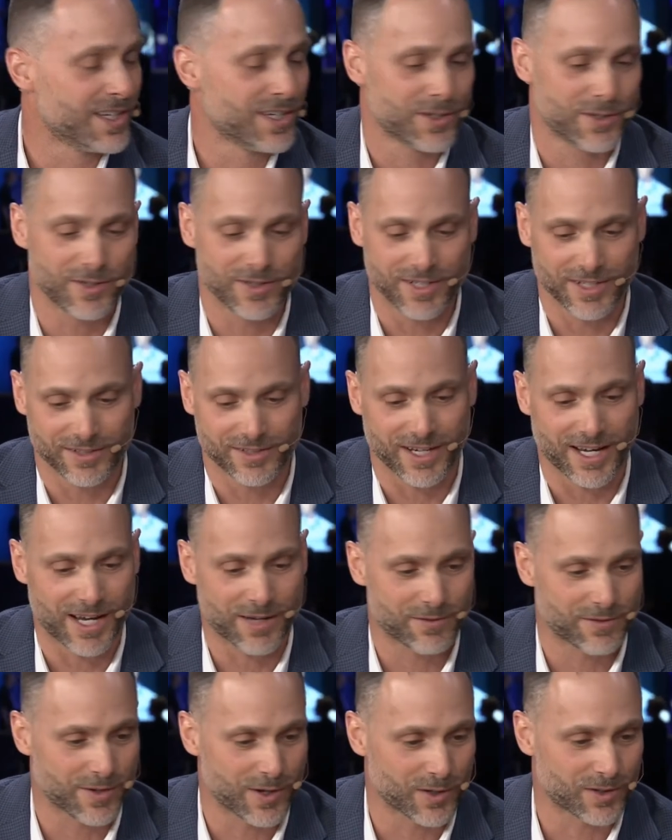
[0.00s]
You need to
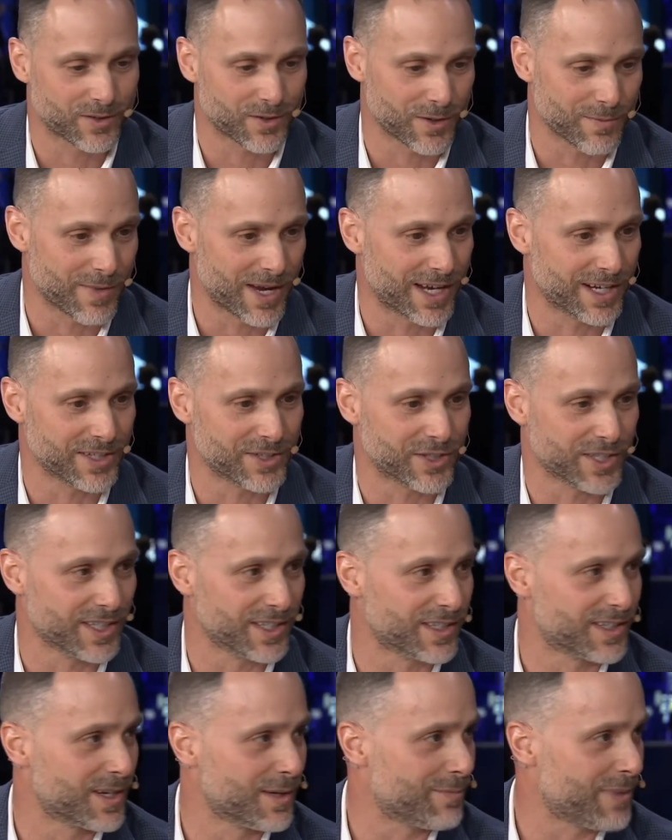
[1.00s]
have folks who are
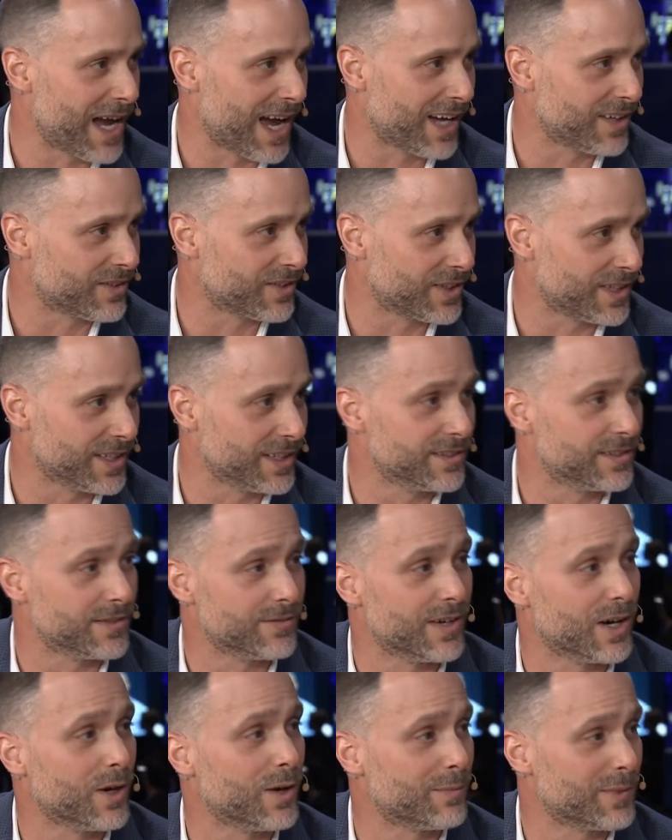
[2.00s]
managing capacity and
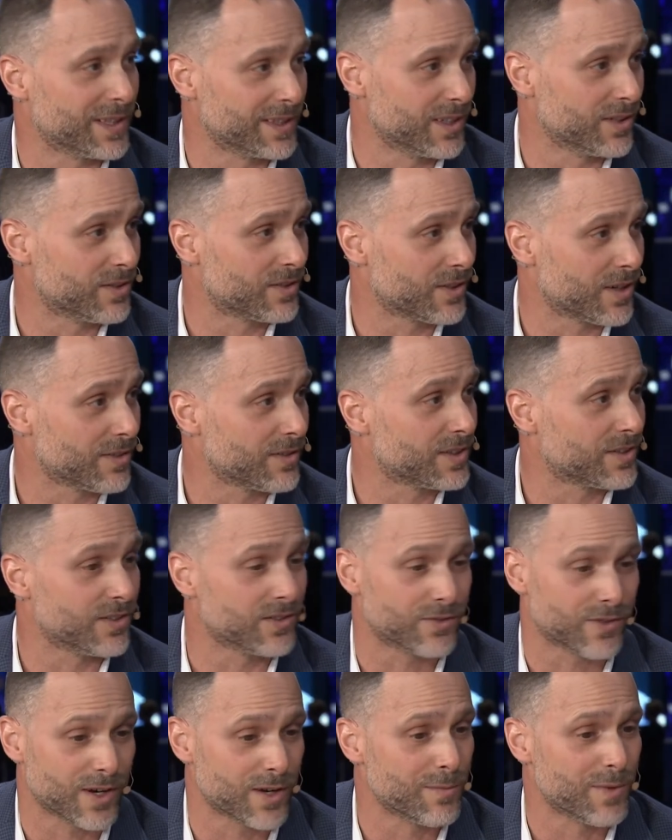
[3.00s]
developing those services,
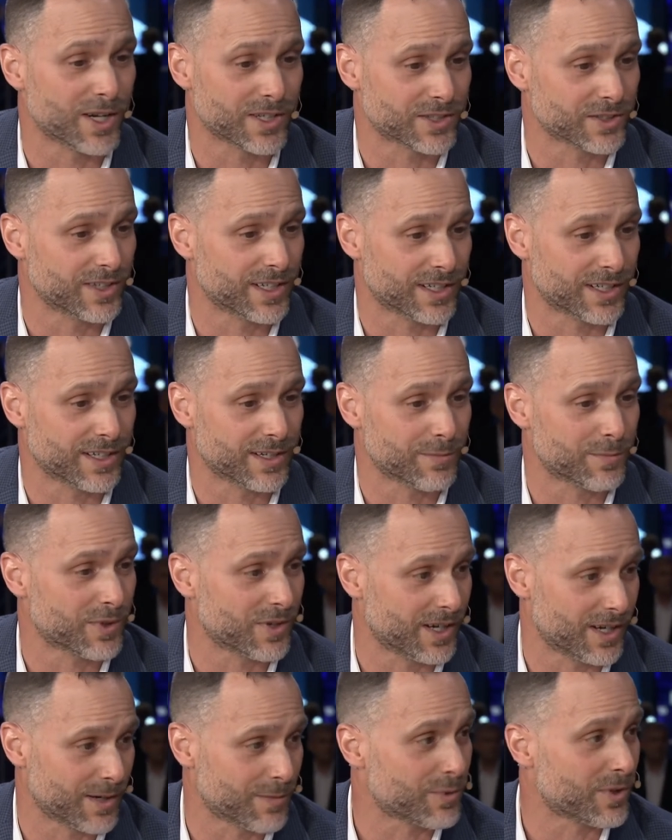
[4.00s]
very much like in a,
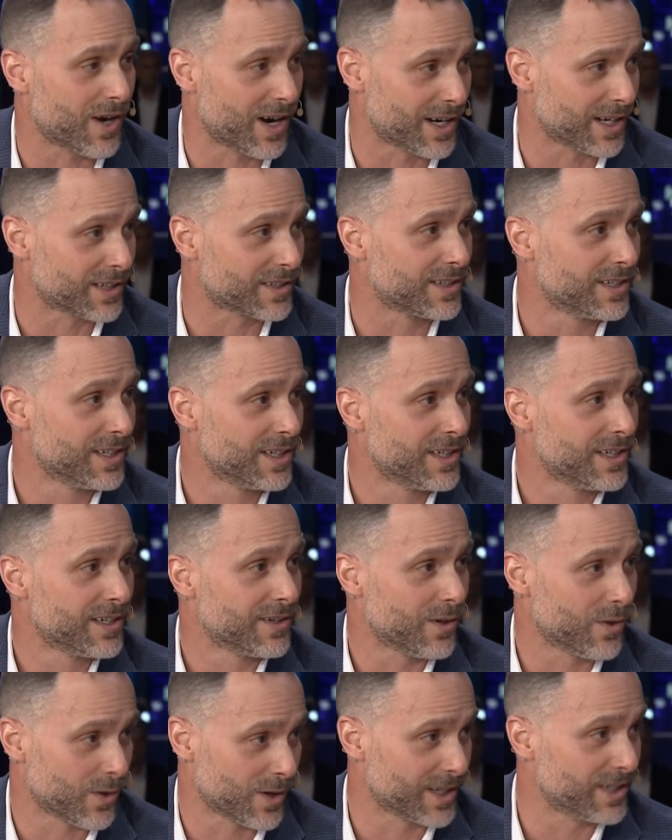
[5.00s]
in a product
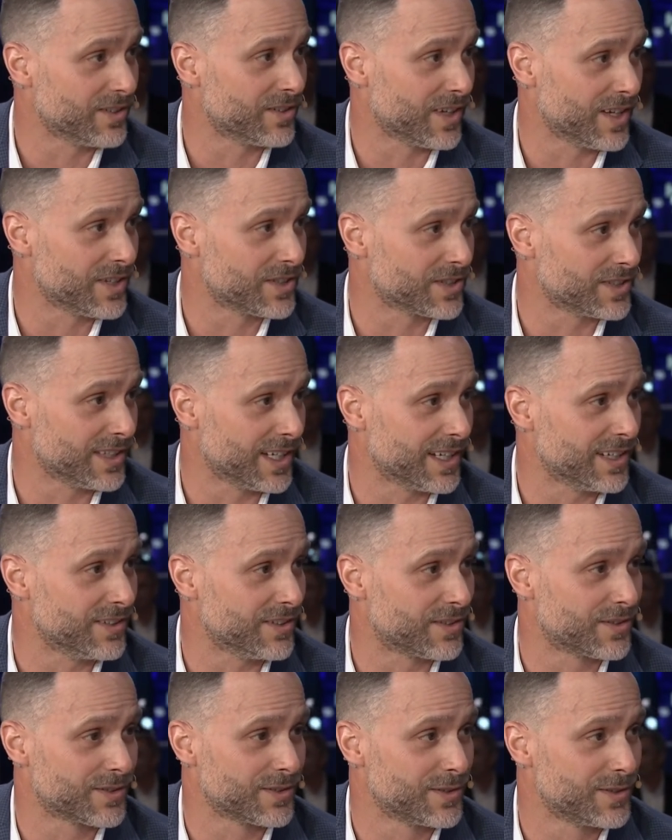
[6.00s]
organization that
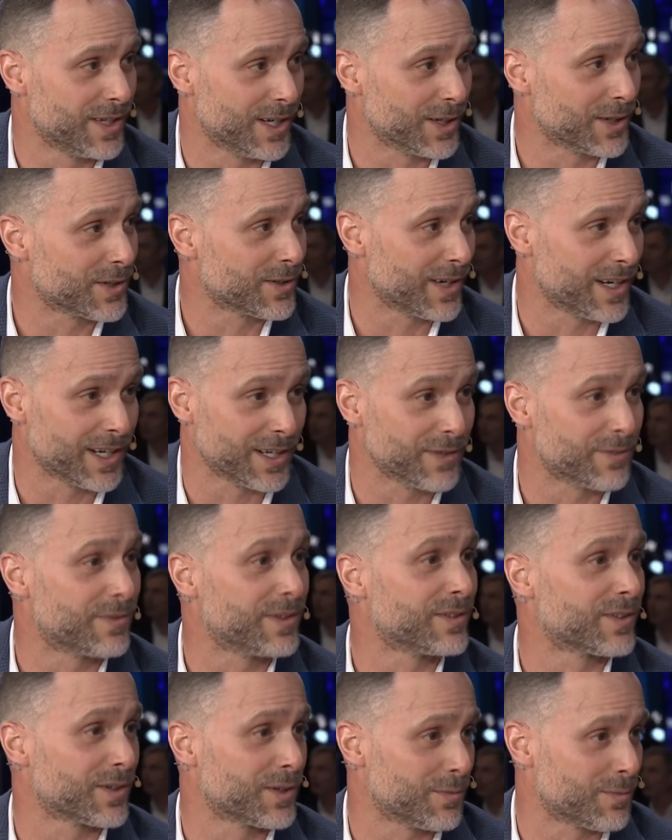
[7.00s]
is, you know, creating a
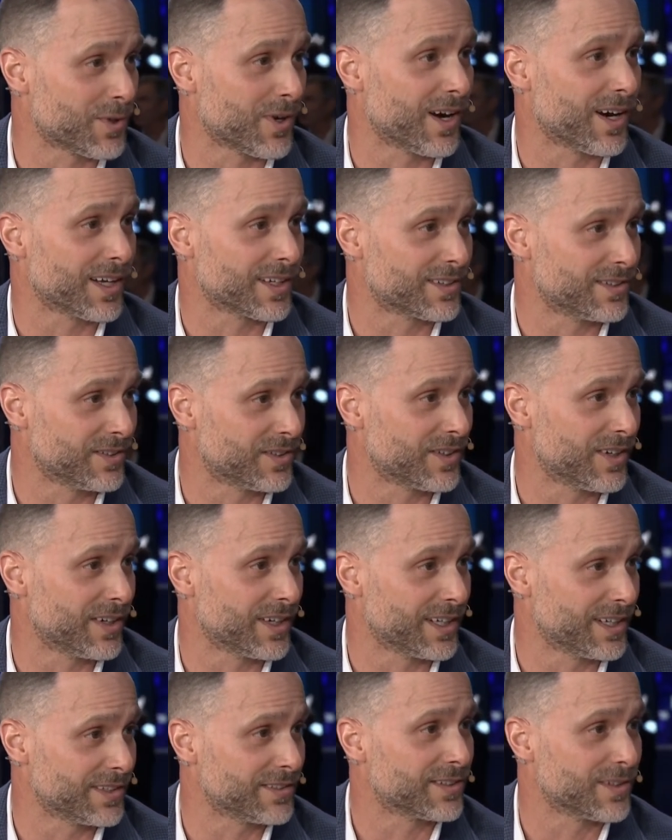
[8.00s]
physical product and
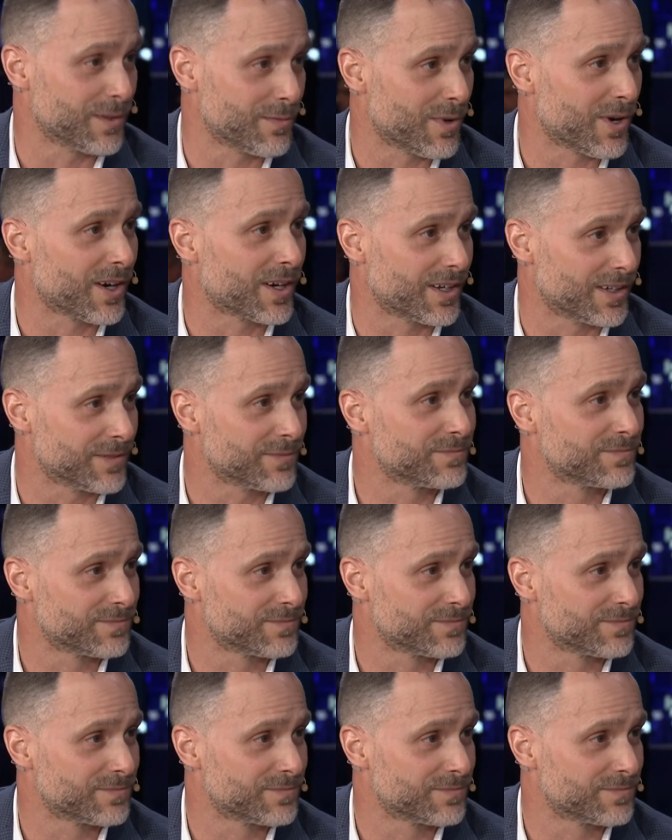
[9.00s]
selling it to the market.